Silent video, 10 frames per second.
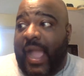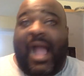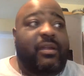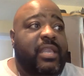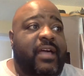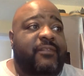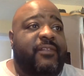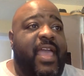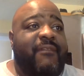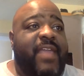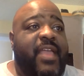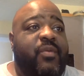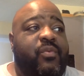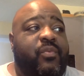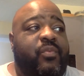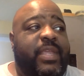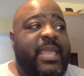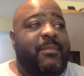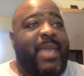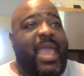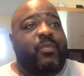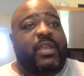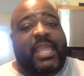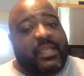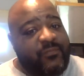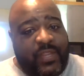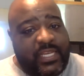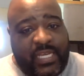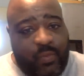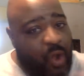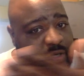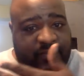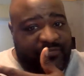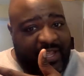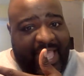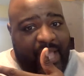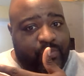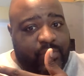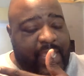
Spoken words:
our love, and then we get mad when they conveniently walk the fuck out.